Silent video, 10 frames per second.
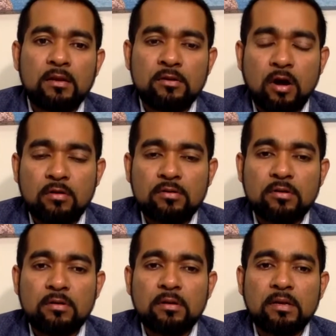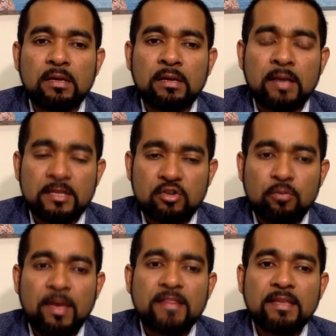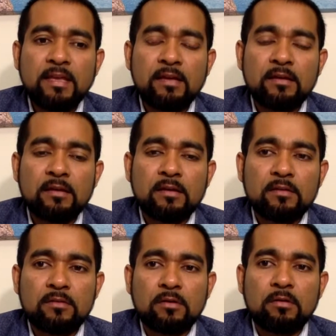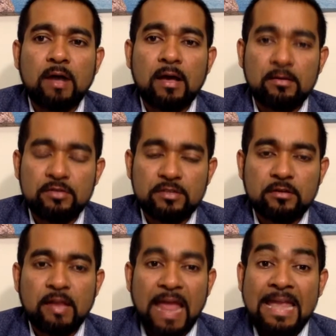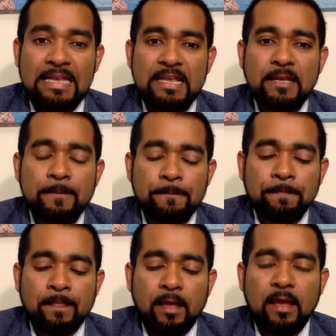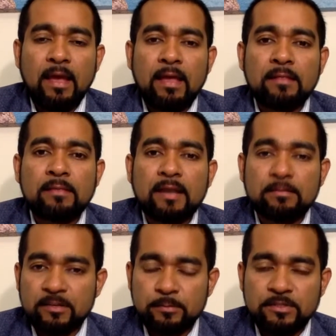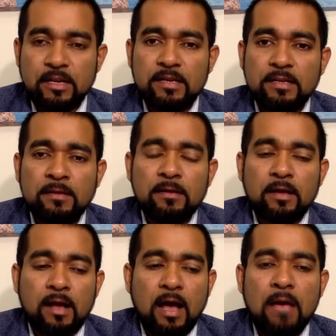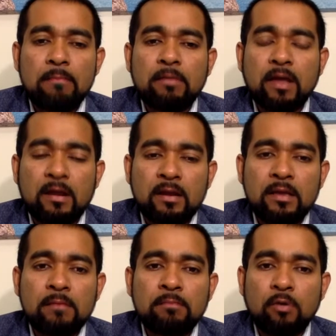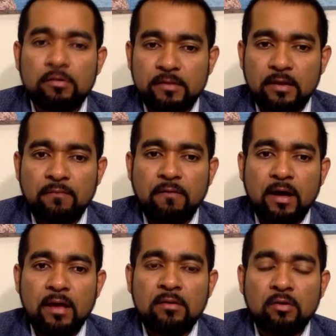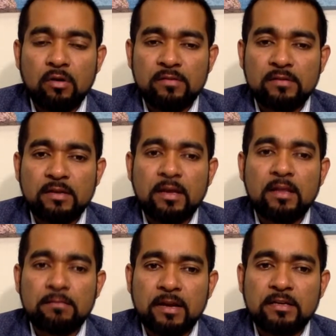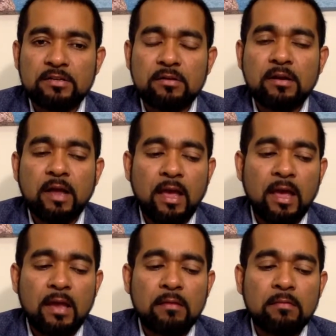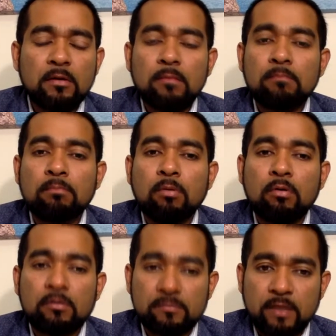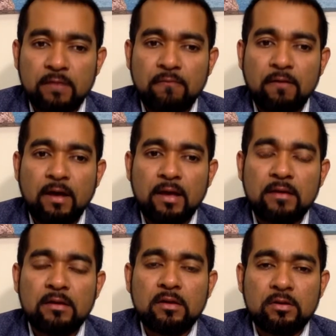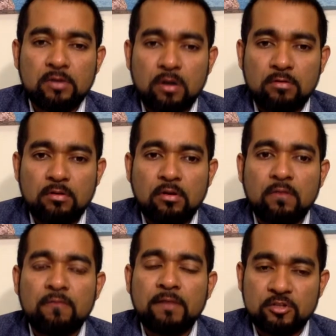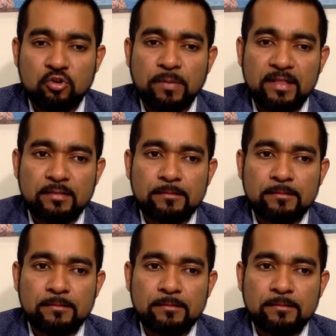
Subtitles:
doctor in naturopathy, so which is called ND, and that's my specialty. I am currently board certified holistic health practitioner and board certified doctor of naturopath.